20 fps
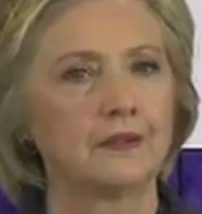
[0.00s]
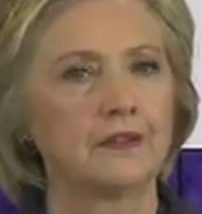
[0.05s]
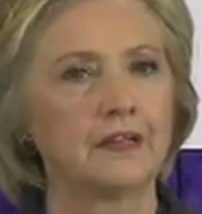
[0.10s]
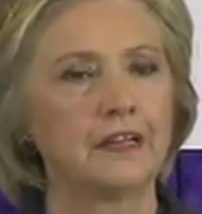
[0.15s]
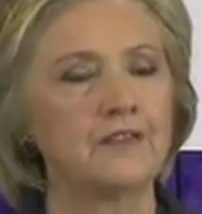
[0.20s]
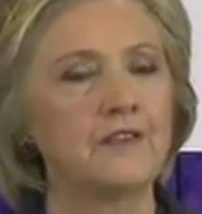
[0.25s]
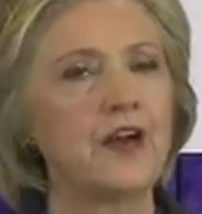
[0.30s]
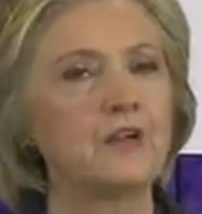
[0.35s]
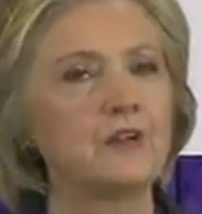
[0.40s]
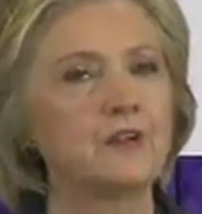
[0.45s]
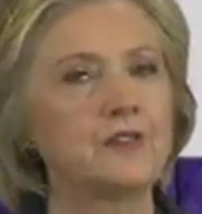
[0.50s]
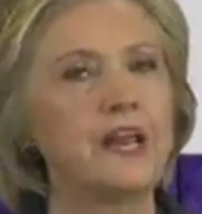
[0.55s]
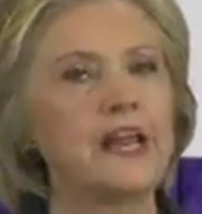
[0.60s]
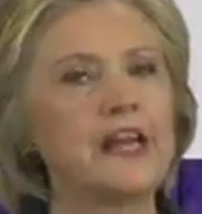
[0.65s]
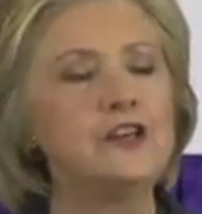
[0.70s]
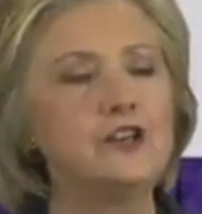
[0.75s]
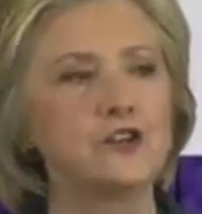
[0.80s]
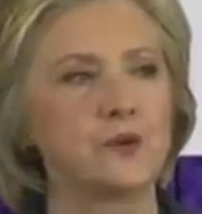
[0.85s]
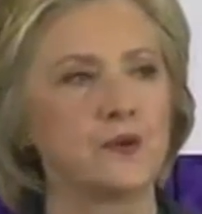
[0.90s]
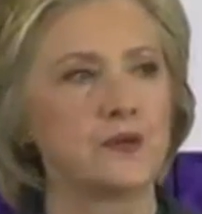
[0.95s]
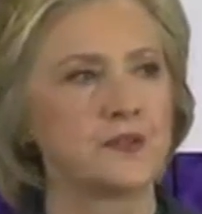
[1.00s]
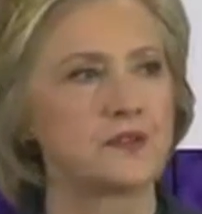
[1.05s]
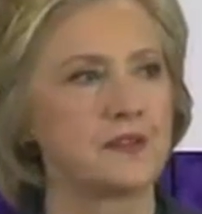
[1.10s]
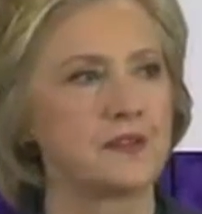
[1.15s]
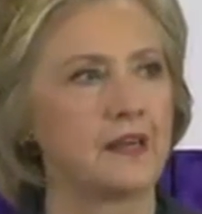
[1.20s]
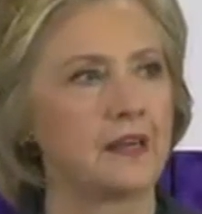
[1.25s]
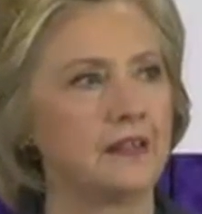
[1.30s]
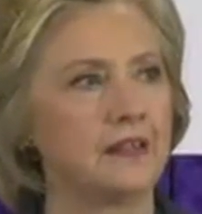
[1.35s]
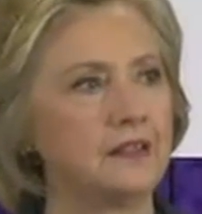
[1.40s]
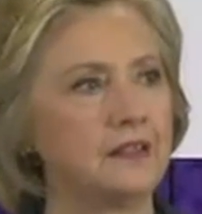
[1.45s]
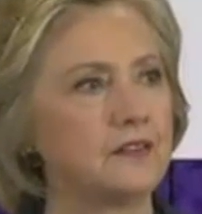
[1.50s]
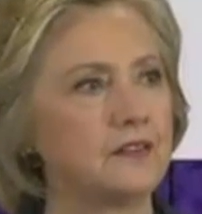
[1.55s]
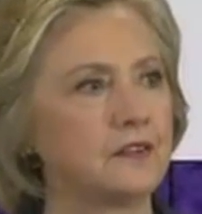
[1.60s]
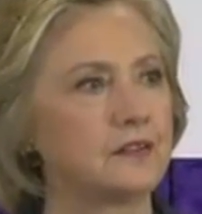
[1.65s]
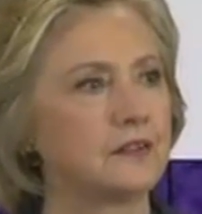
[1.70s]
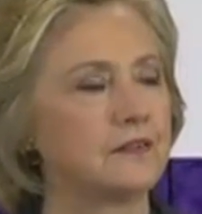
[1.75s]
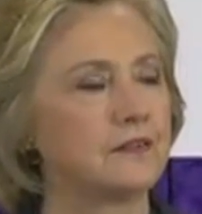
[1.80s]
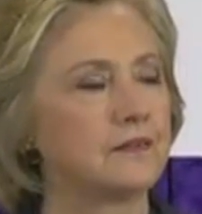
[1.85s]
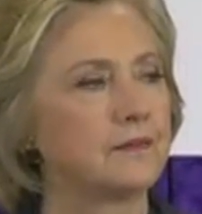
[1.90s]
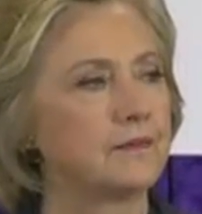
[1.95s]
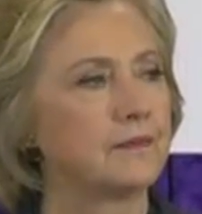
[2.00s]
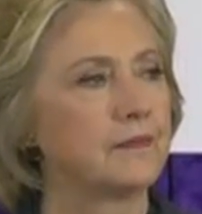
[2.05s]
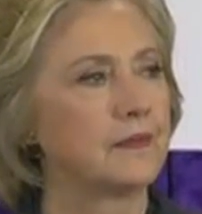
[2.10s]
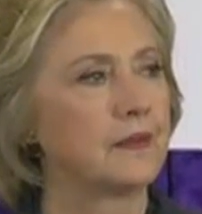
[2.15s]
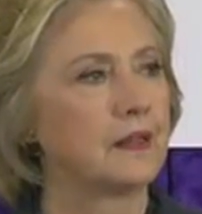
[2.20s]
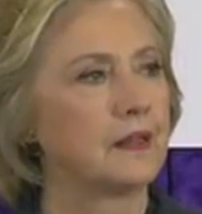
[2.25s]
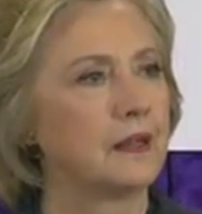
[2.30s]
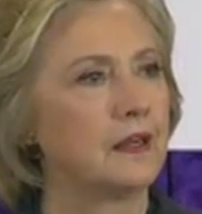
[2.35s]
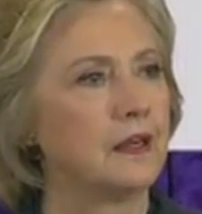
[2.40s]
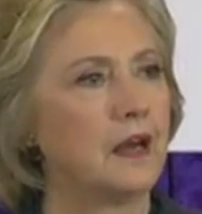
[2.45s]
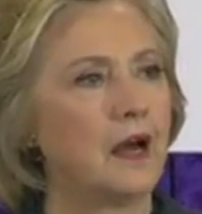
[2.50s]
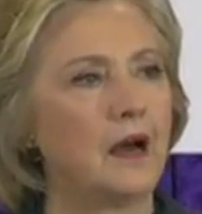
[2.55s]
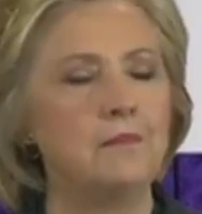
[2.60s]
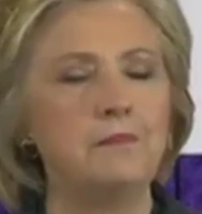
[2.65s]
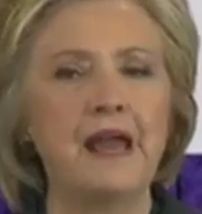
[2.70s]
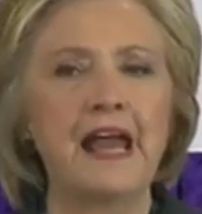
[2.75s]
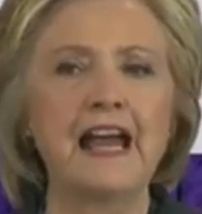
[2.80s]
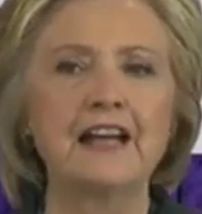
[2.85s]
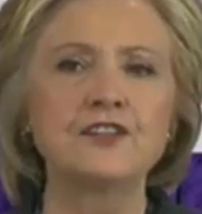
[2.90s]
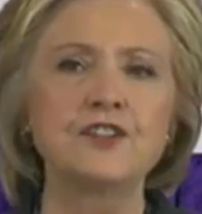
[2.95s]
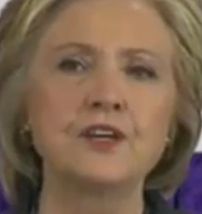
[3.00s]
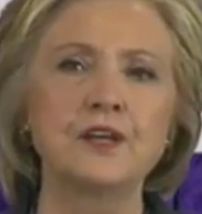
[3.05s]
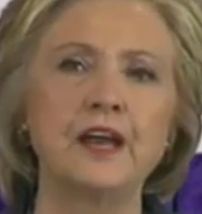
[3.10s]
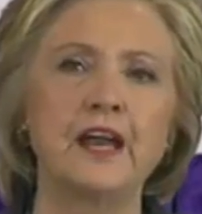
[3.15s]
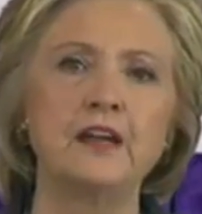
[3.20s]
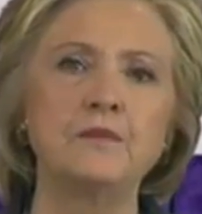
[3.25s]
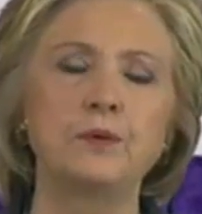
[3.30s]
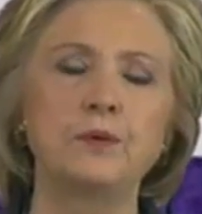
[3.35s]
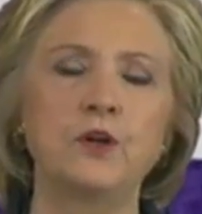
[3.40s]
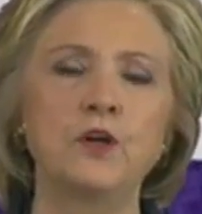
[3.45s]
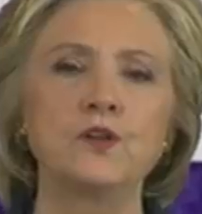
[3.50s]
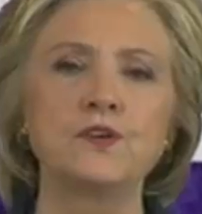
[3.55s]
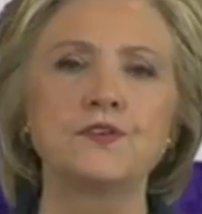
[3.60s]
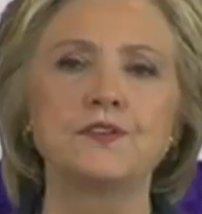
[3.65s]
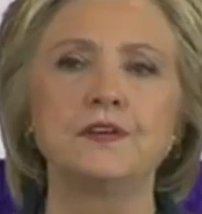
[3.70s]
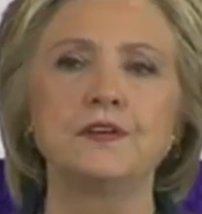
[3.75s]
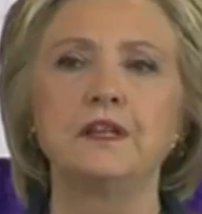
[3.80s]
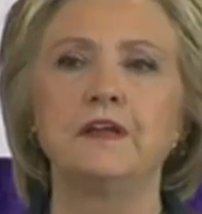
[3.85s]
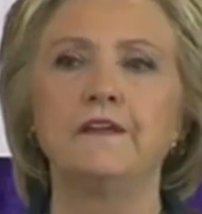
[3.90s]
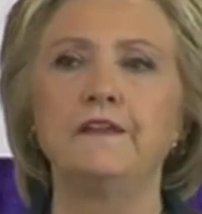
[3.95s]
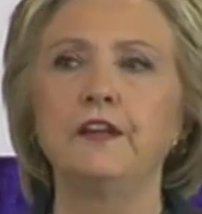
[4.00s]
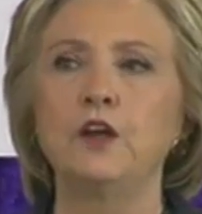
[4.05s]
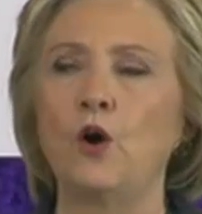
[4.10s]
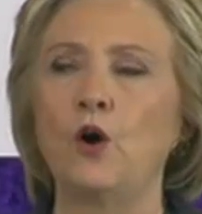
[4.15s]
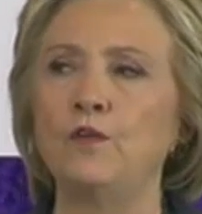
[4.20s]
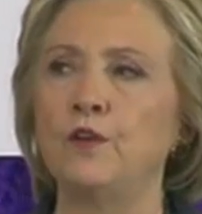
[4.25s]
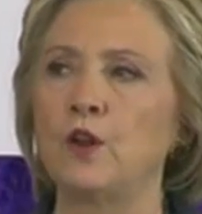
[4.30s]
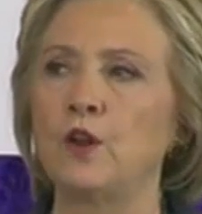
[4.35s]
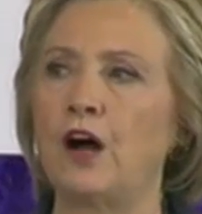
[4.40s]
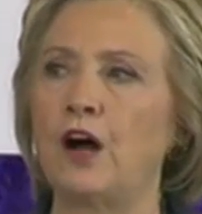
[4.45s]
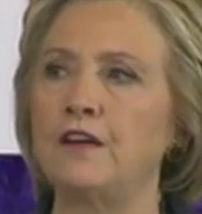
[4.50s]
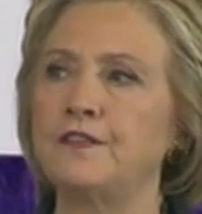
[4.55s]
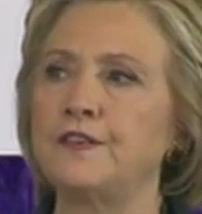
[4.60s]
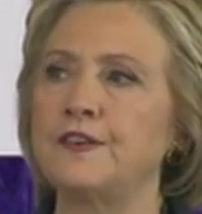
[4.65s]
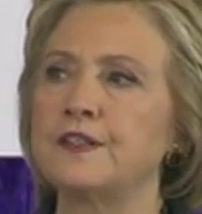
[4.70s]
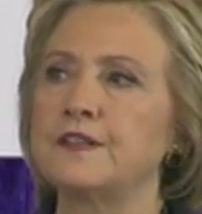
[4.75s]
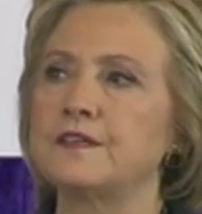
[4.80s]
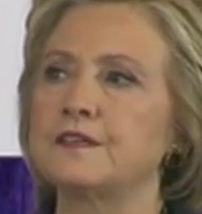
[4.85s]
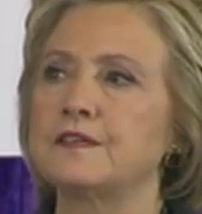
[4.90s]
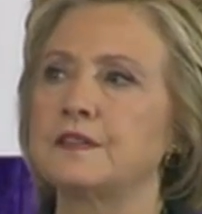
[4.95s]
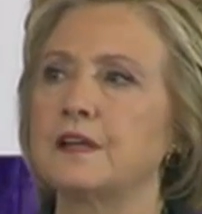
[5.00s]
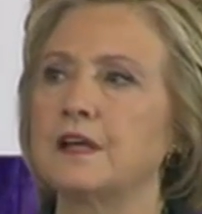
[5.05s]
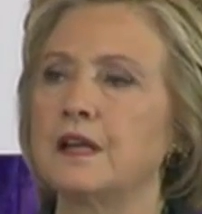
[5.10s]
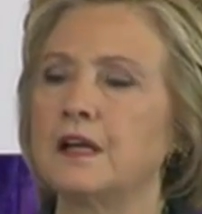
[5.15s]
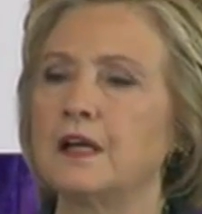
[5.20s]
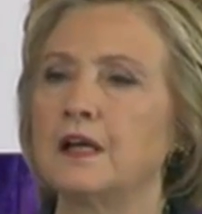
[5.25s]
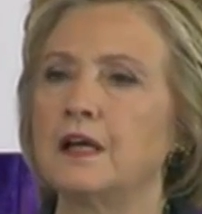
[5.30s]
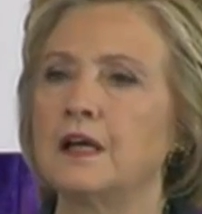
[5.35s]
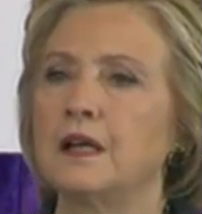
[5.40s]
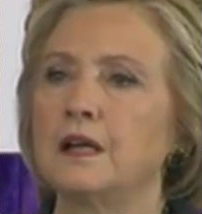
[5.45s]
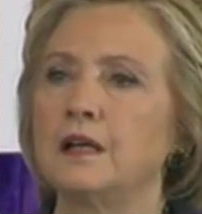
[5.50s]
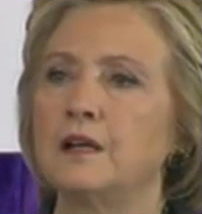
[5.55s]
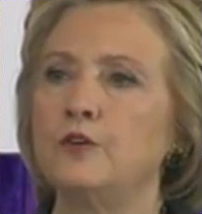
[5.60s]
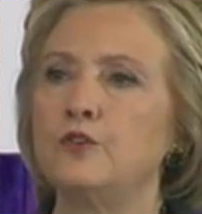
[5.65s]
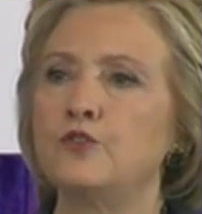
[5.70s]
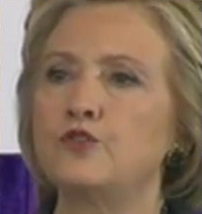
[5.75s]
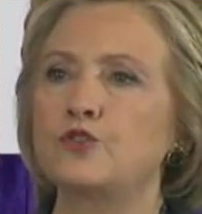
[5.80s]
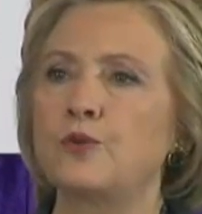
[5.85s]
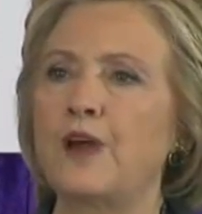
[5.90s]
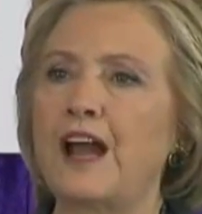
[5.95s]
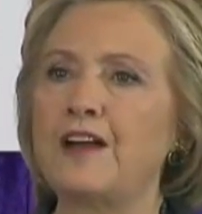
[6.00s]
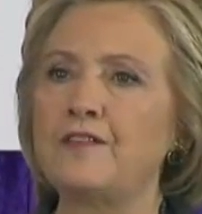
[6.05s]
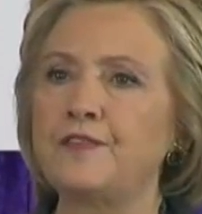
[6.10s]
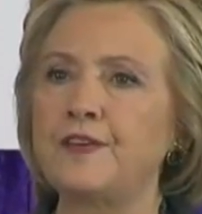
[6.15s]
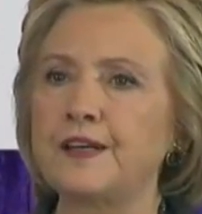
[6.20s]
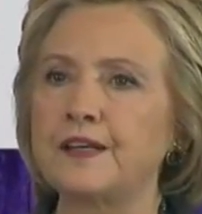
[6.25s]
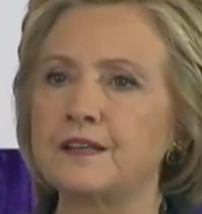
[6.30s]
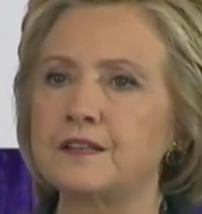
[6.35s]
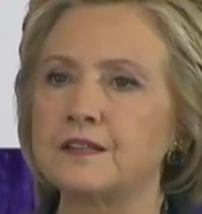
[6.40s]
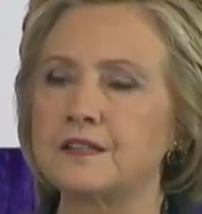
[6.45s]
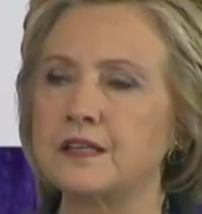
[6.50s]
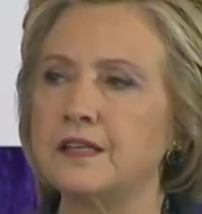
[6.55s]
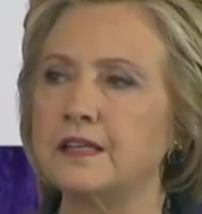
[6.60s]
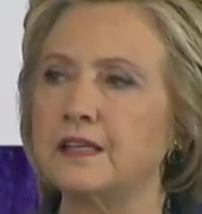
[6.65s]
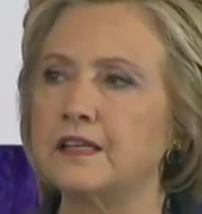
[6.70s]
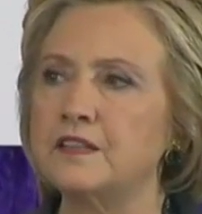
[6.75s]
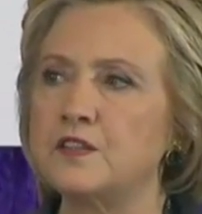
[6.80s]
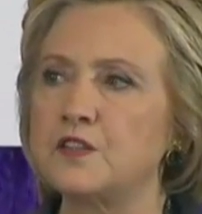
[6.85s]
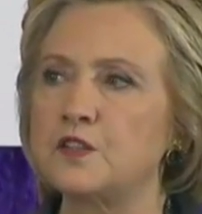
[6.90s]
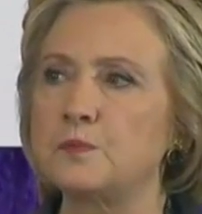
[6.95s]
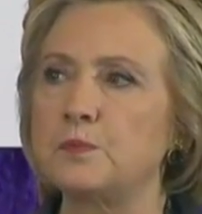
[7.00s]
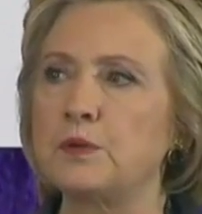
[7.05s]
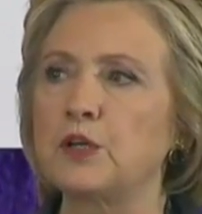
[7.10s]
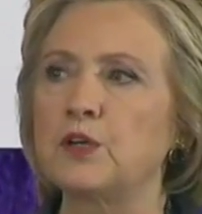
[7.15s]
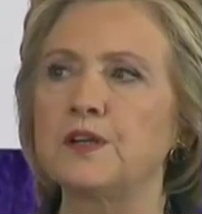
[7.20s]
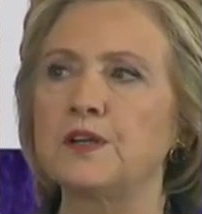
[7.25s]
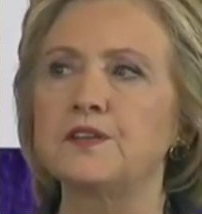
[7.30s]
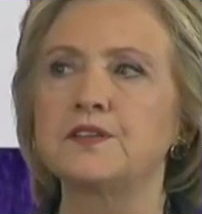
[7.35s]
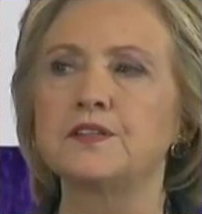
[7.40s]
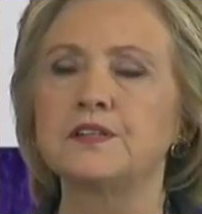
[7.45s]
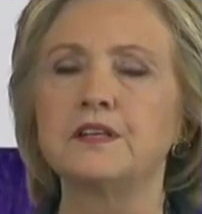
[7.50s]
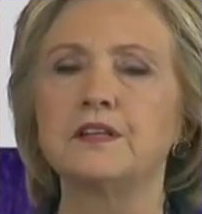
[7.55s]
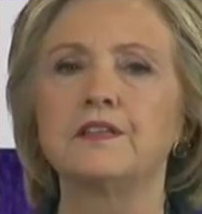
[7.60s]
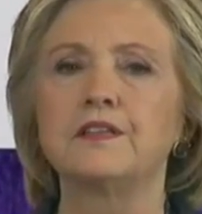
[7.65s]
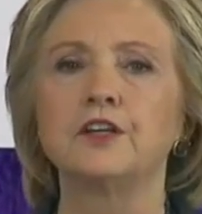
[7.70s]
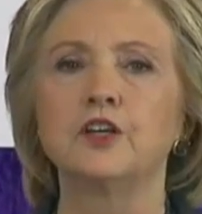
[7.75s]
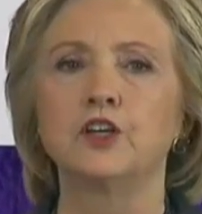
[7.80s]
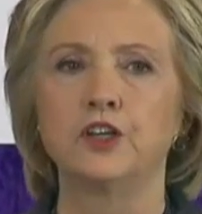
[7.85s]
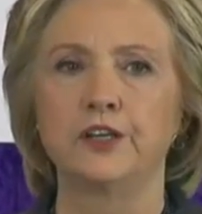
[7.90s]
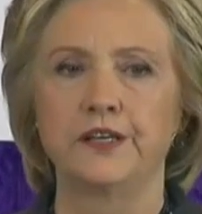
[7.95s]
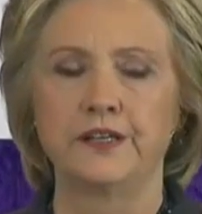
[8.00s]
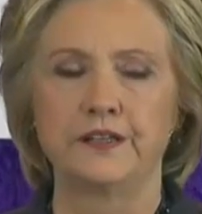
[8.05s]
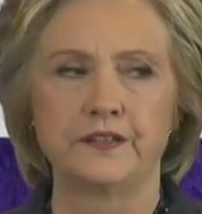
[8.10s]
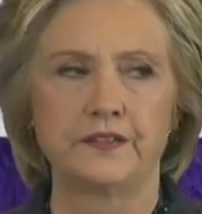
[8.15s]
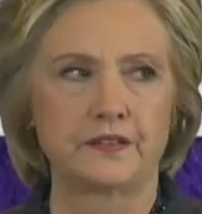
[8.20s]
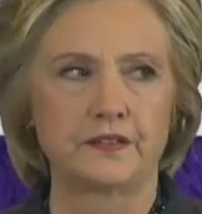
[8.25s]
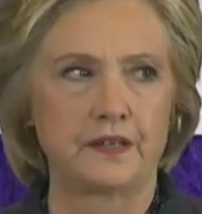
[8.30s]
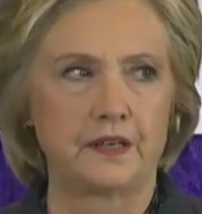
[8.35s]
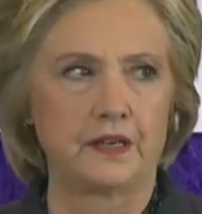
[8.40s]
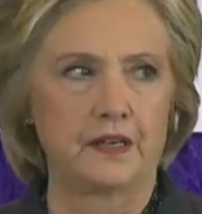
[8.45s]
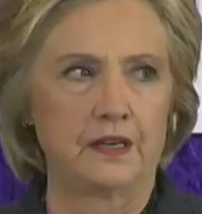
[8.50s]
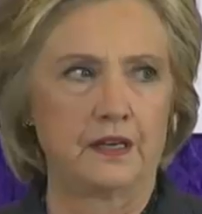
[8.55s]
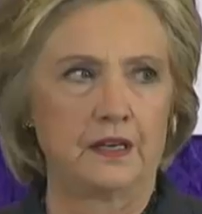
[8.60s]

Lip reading: Think of how dangerous that is. Imagine a person in the Oval Office who traffics in conspiracy theories